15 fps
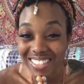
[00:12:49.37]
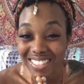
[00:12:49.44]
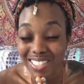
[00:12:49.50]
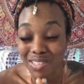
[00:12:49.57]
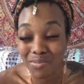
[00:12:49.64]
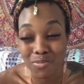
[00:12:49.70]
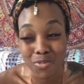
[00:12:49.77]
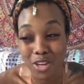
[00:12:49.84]

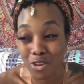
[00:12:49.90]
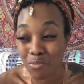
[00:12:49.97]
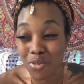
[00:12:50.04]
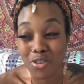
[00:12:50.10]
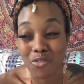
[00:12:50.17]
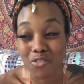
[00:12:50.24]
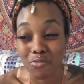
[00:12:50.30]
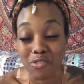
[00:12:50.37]
It's a
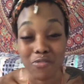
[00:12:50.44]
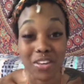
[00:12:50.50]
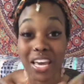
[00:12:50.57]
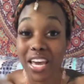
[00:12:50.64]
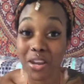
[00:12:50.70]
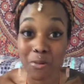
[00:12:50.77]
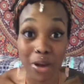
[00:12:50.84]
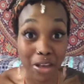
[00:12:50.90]
beautiful movie.
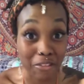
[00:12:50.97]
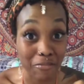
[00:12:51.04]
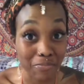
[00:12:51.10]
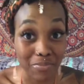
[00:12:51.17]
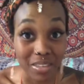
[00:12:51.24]
Anyway,